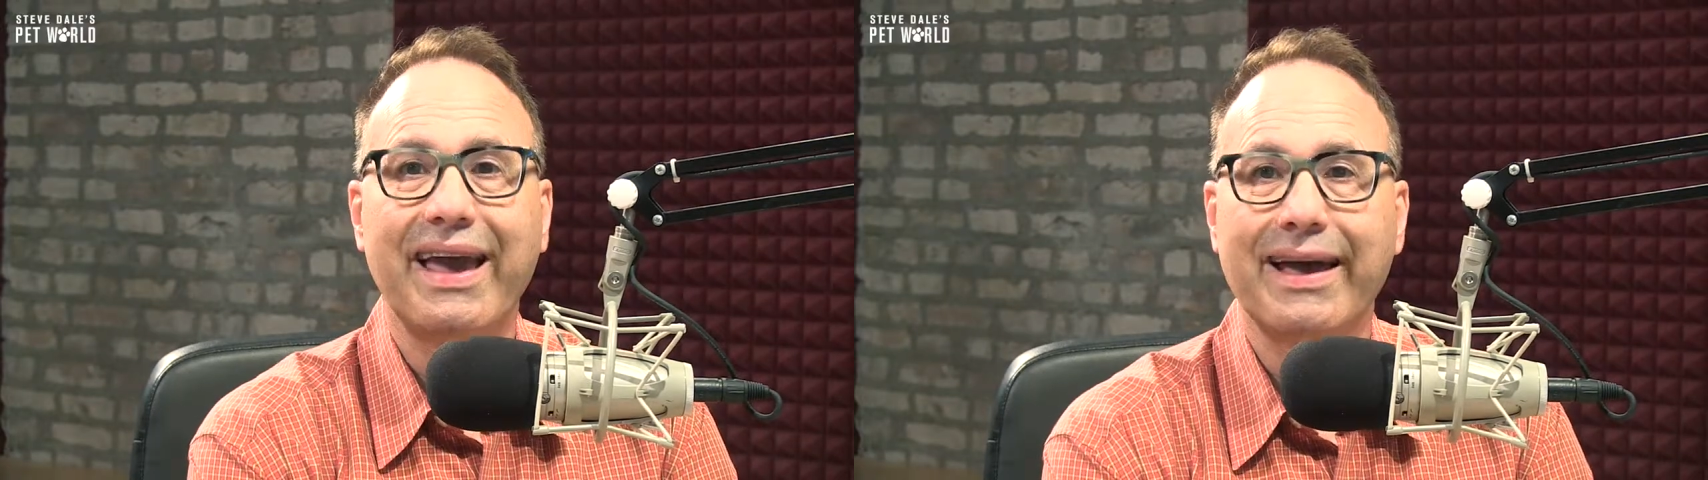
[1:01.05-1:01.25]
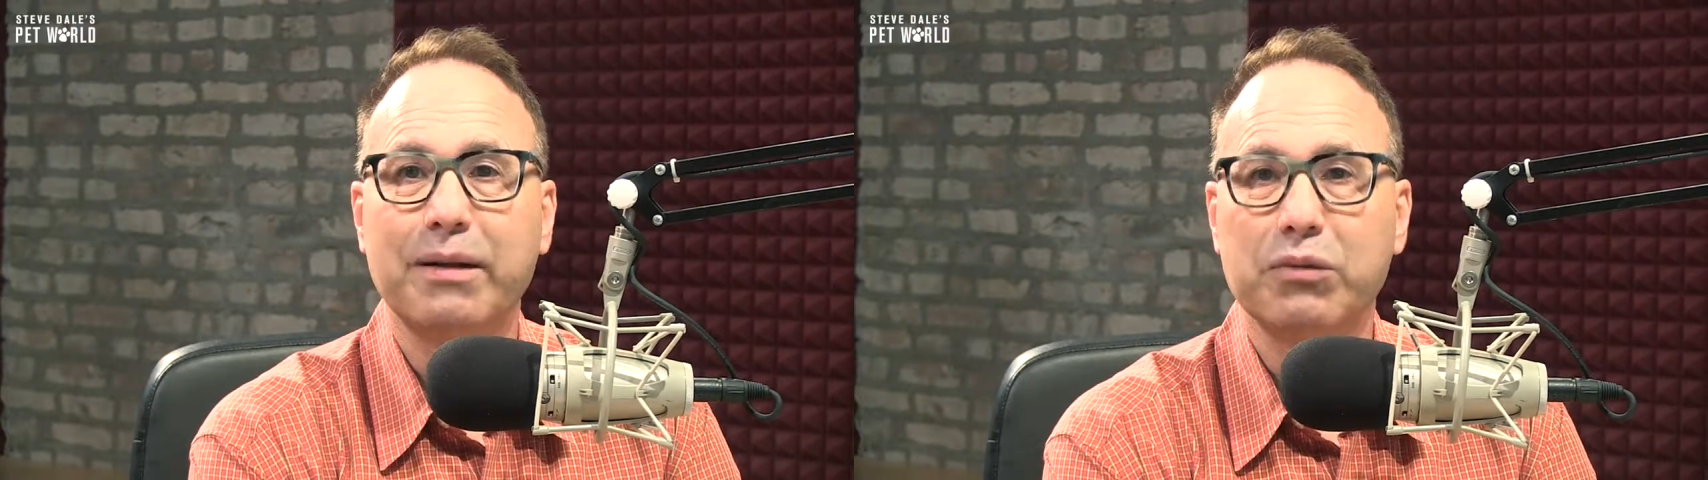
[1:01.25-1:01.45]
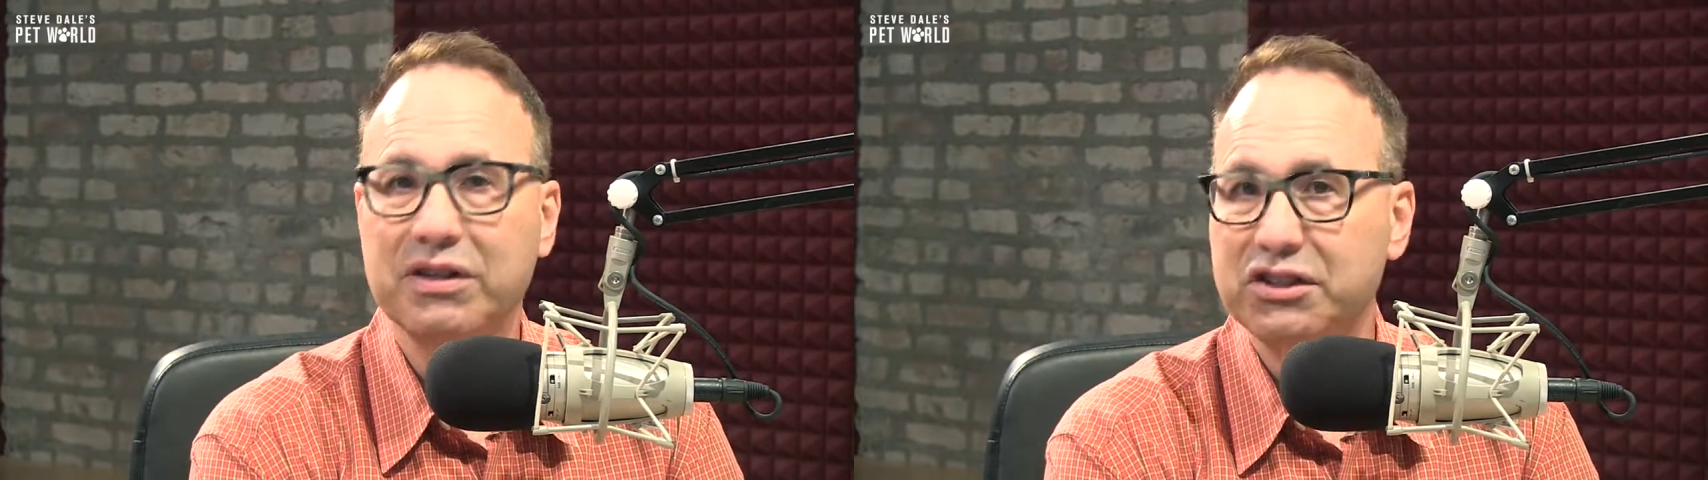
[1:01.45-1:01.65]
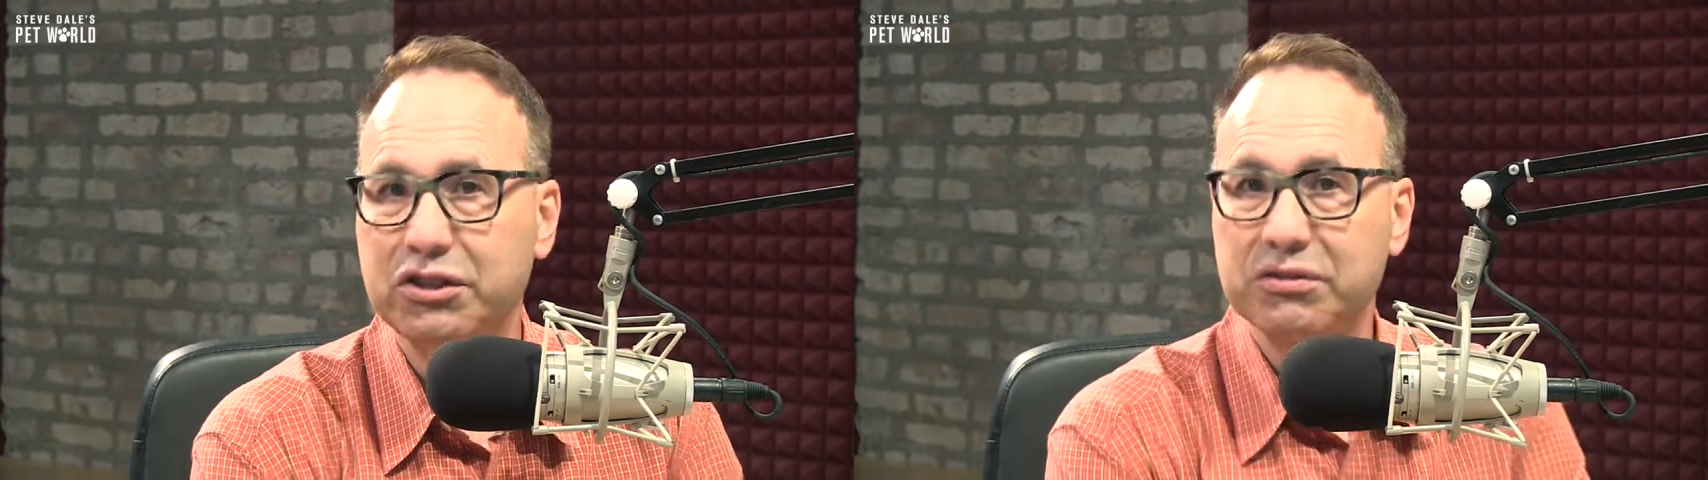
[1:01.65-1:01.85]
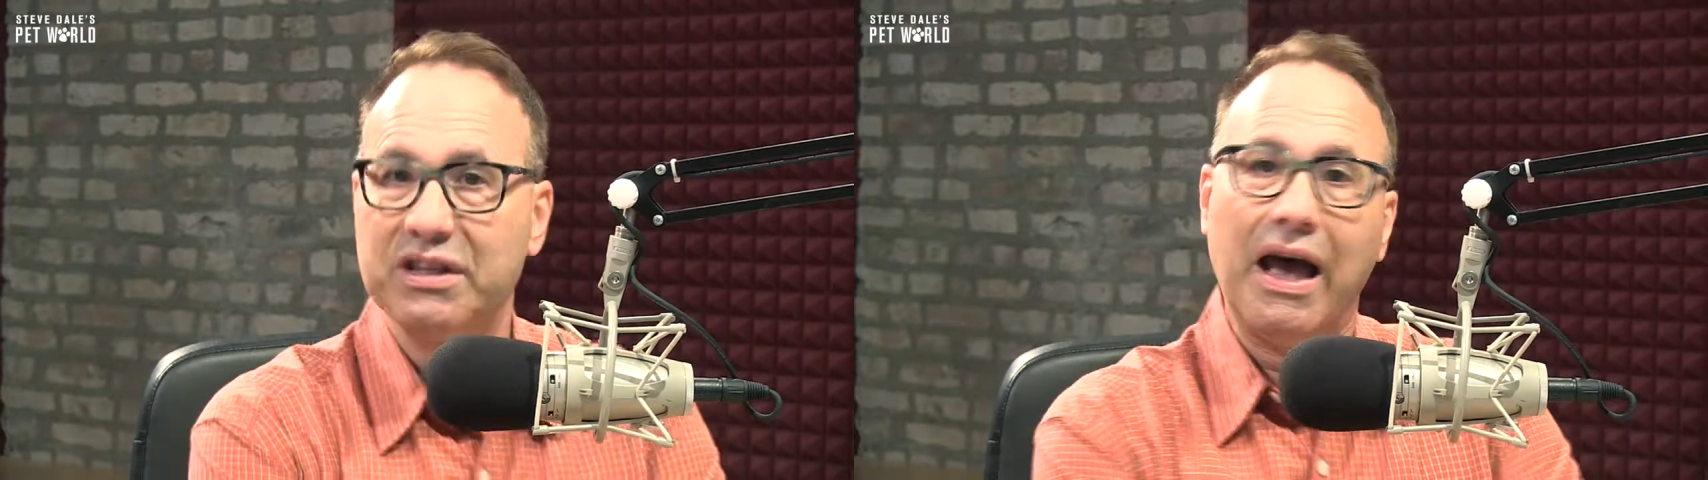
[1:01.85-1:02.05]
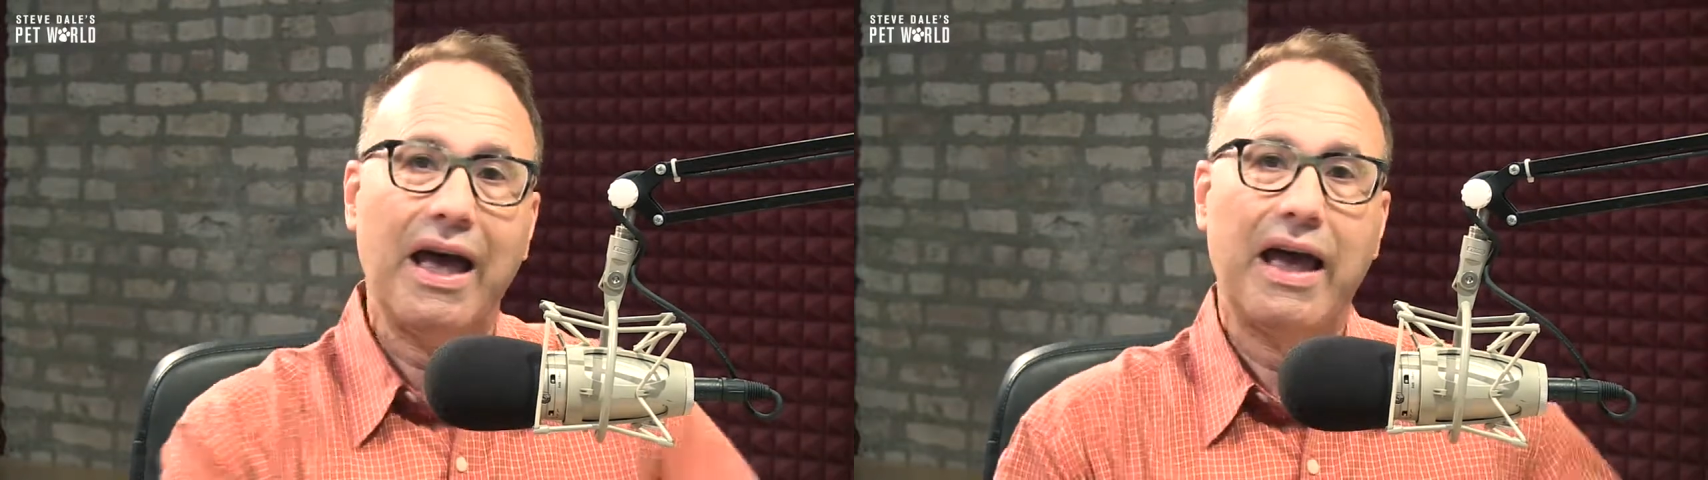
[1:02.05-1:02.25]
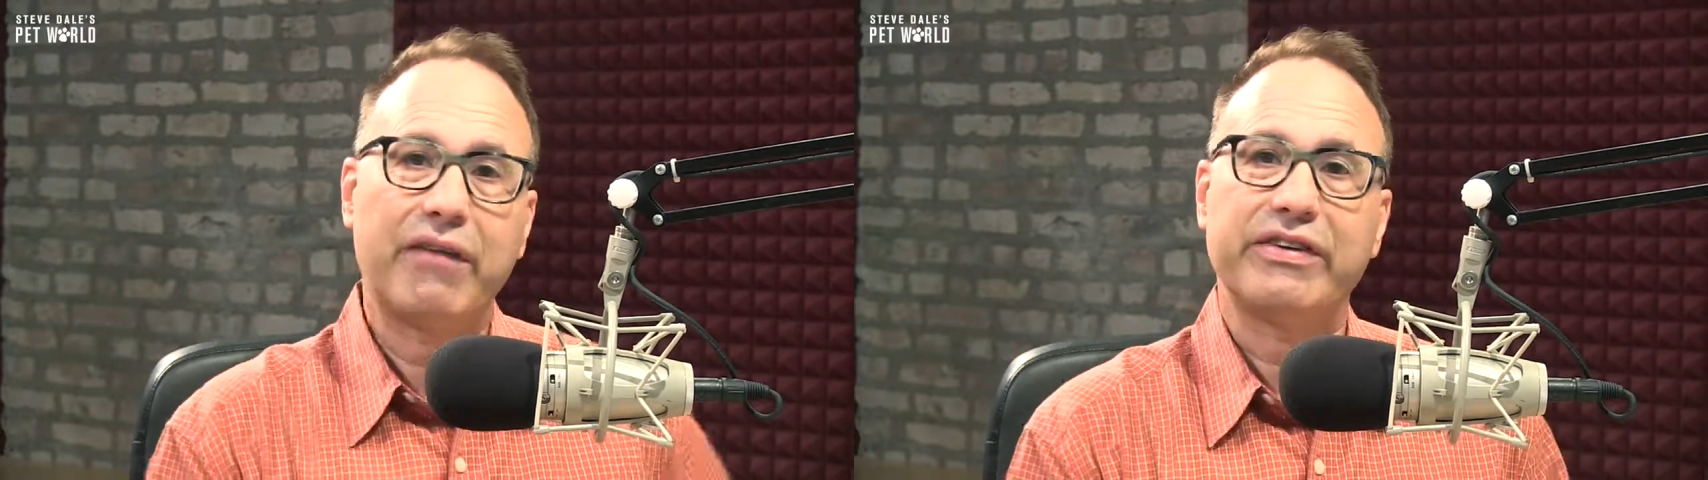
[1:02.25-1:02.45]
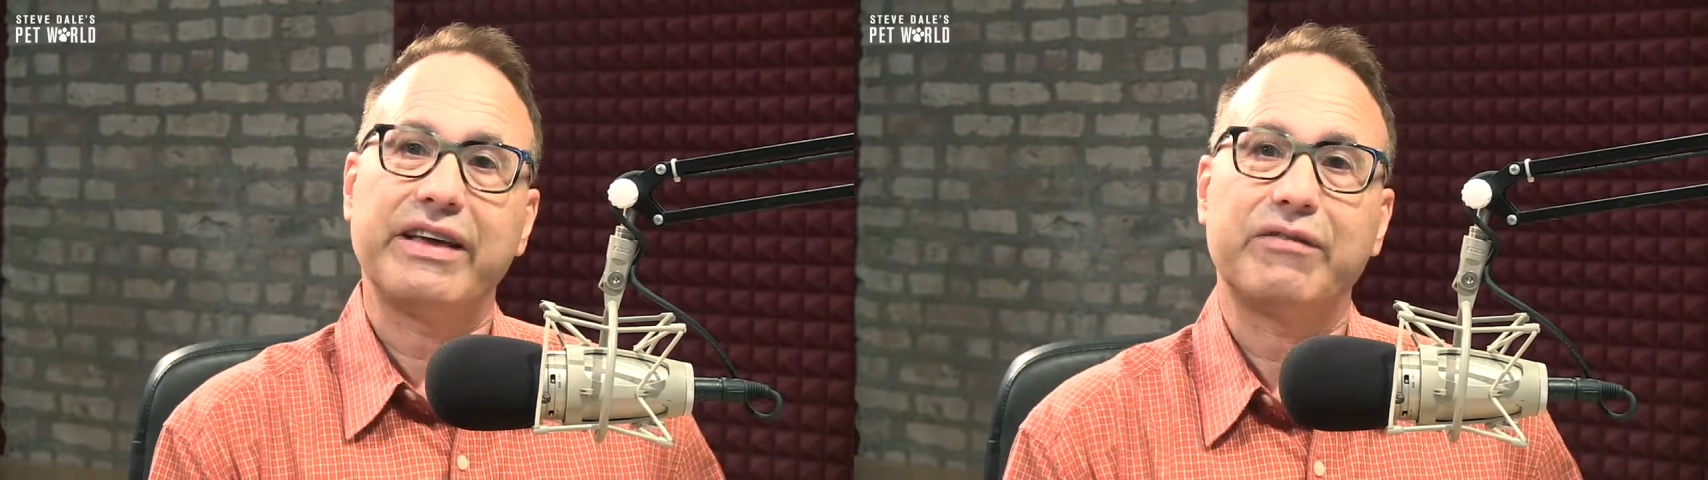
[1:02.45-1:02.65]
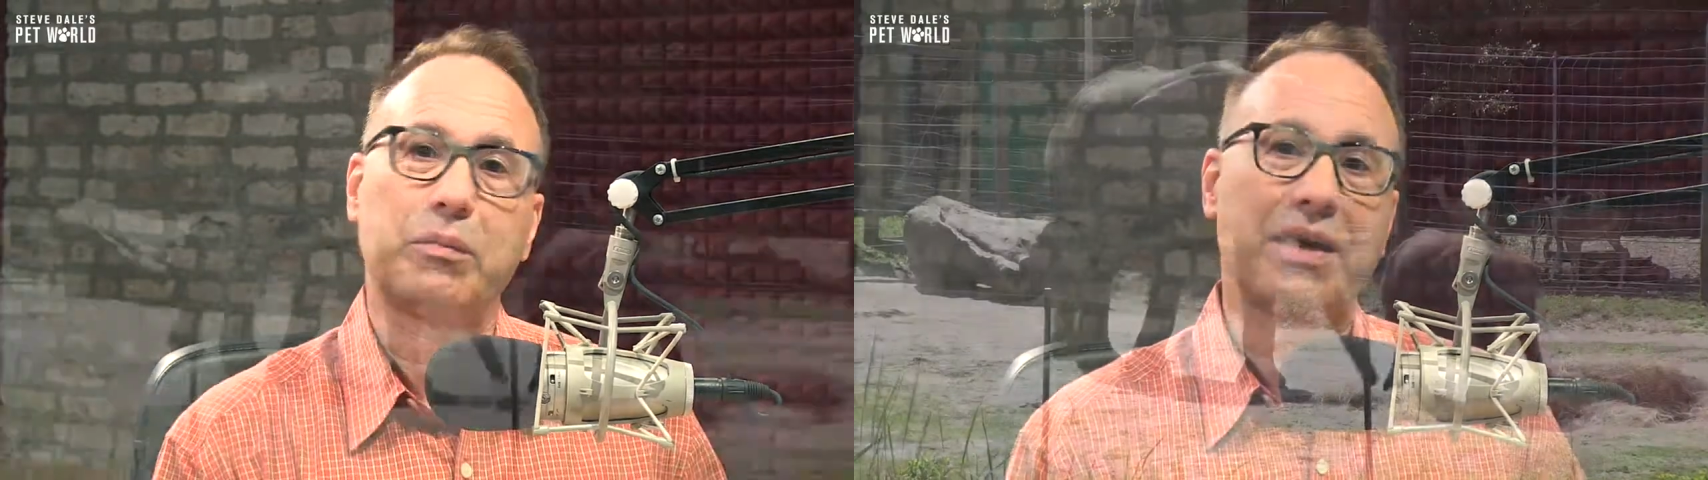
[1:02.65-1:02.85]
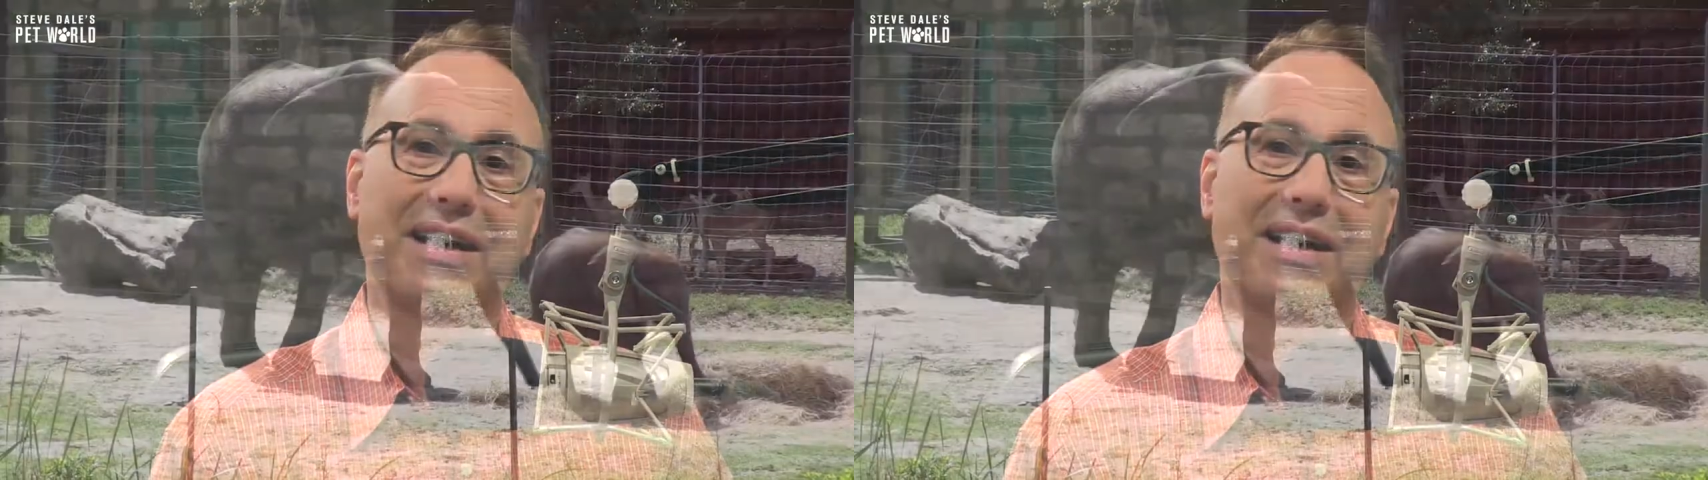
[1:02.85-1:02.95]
animal issues, everything from